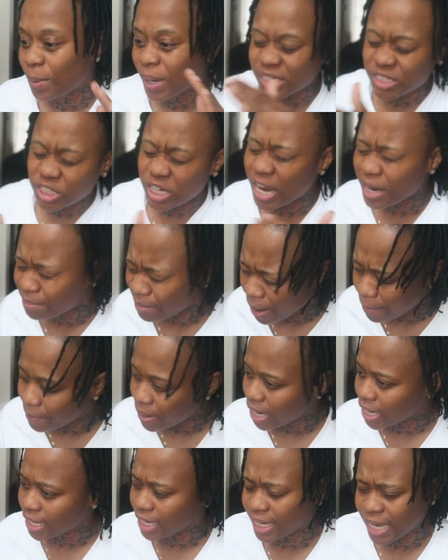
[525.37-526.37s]
I check my
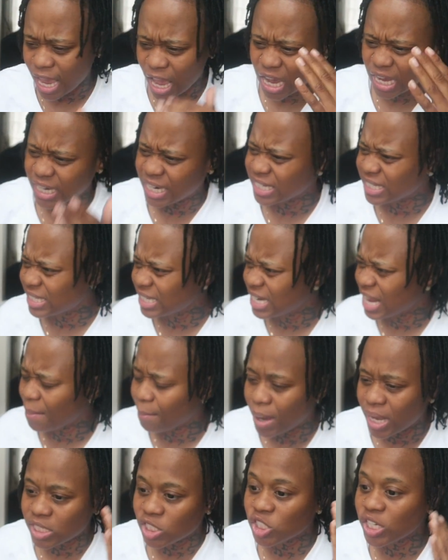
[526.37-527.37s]
bank account and I see
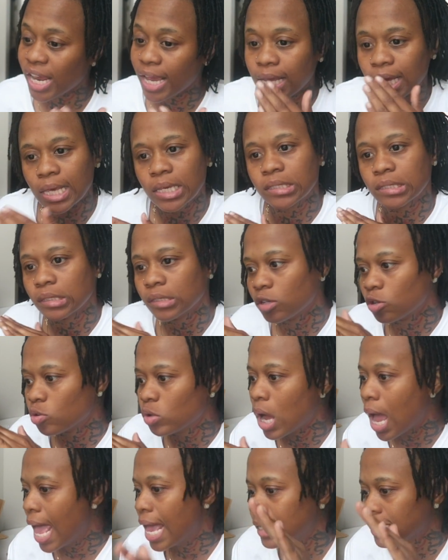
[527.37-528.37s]
that my check is
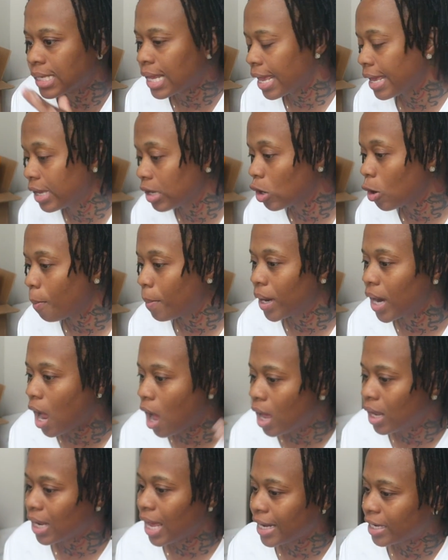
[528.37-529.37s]
little as hell, but
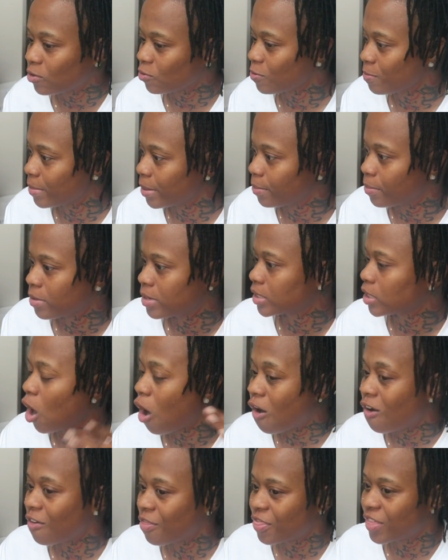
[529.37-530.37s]
all I can remember is
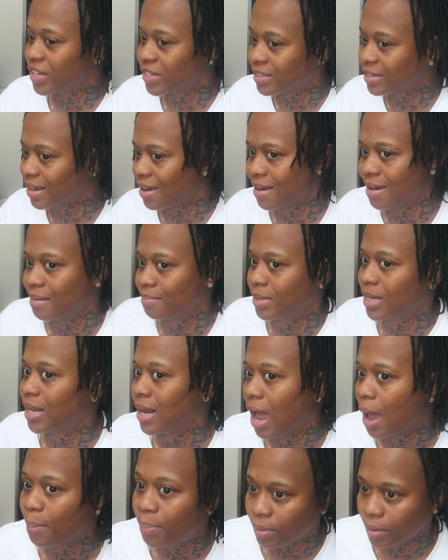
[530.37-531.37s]
all the time that
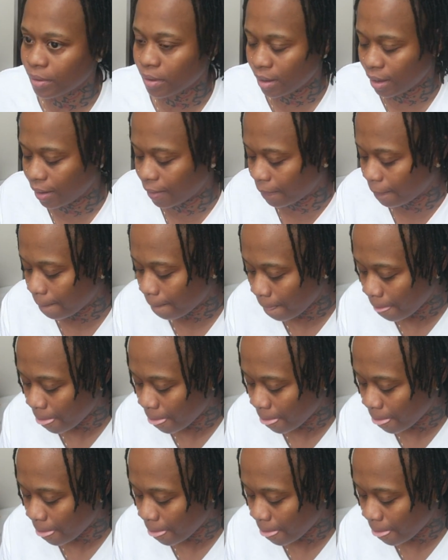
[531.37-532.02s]
I put in.